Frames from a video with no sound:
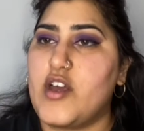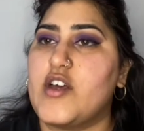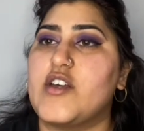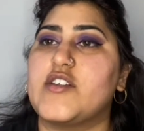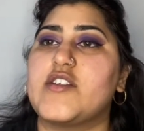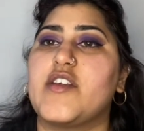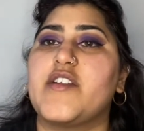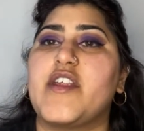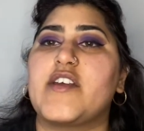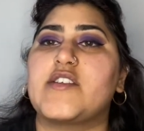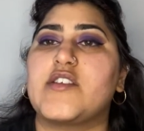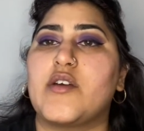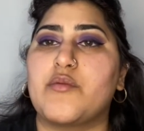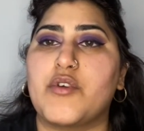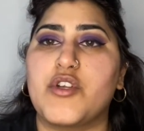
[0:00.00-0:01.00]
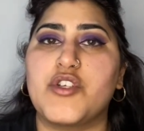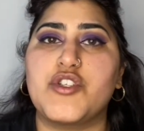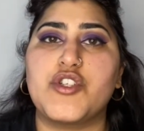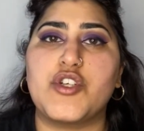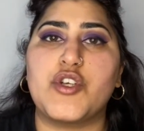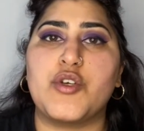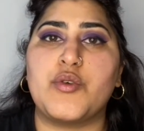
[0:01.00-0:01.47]
So next thing I'm going to
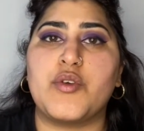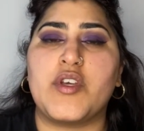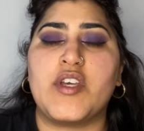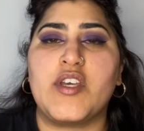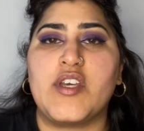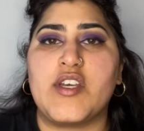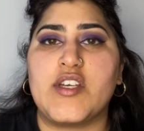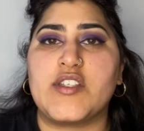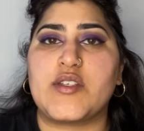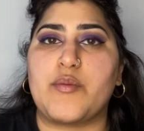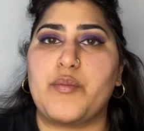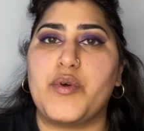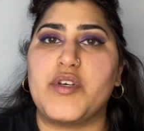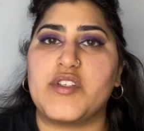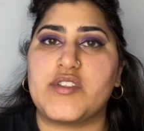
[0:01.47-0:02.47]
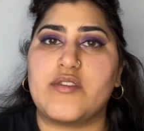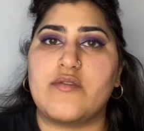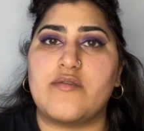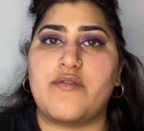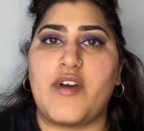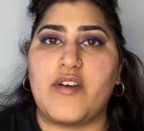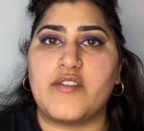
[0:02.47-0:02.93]
do is put
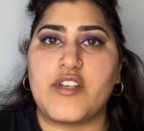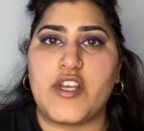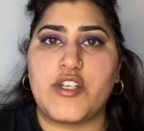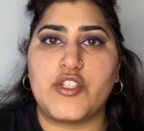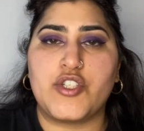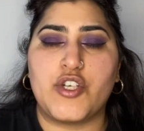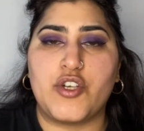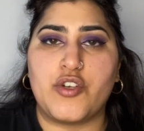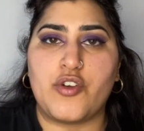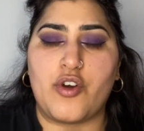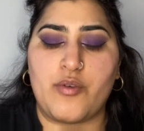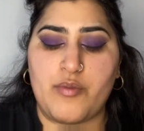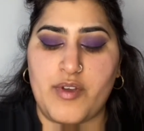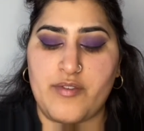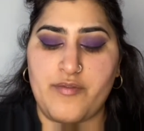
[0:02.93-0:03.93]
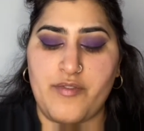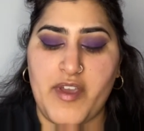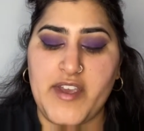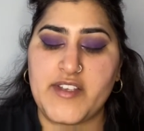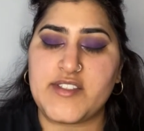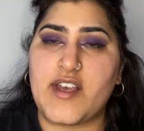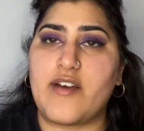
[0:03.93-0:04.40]
some foundation on my
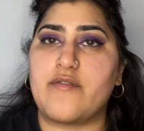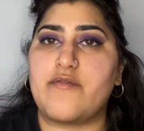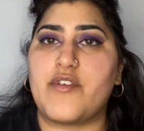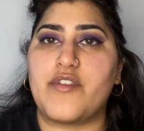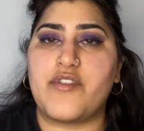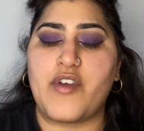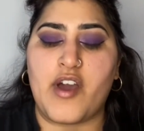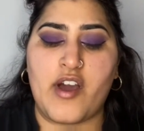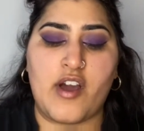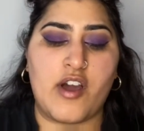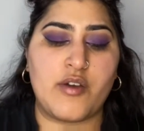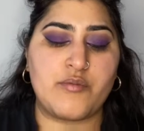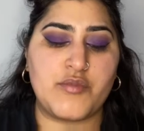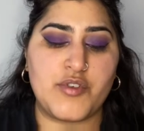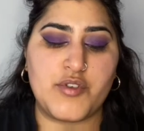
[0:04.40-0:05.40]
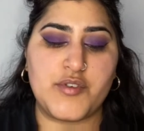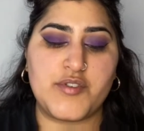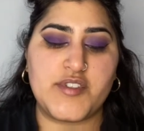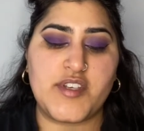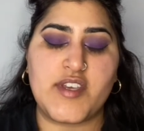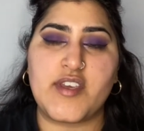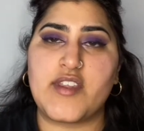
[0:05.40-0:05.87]
face, and for that I'm
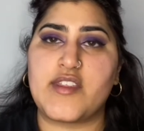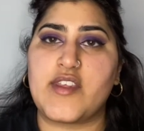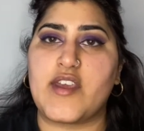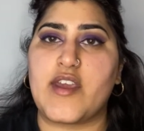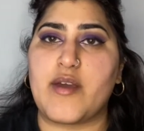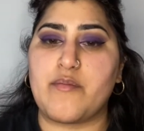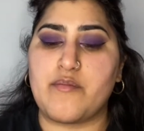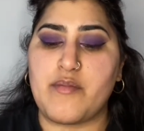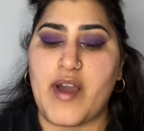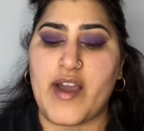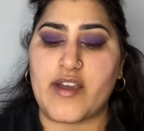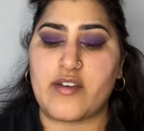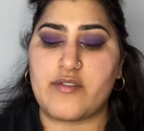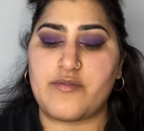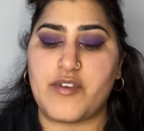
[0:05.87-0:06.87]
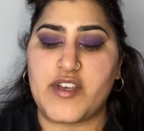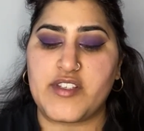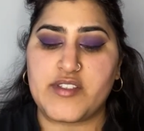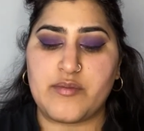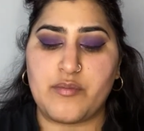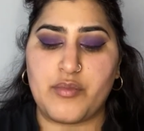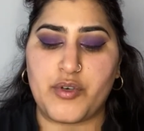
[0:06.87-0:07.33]
using the MAC
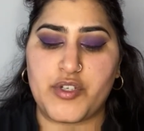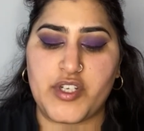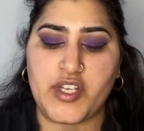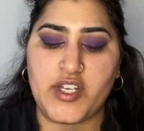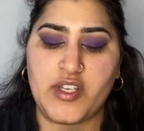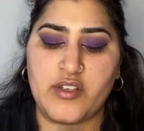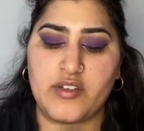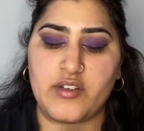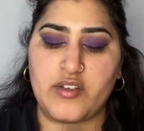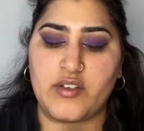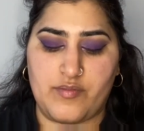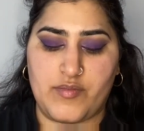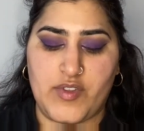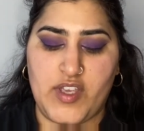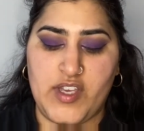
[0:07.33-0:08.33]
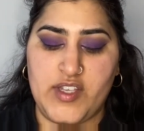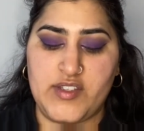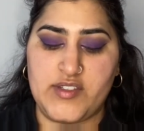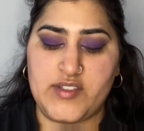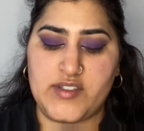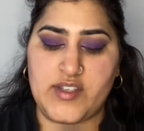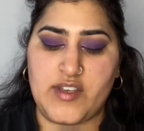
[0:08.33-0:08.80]
Face and Body in
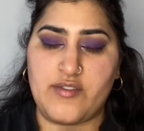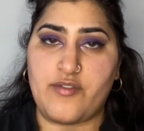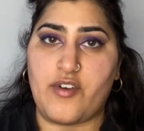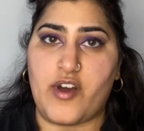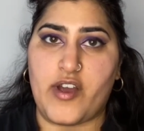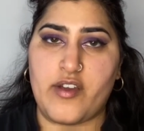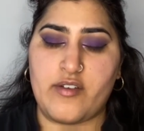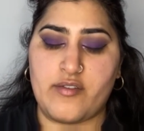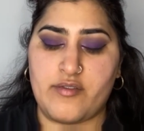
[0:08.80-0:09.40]
C5.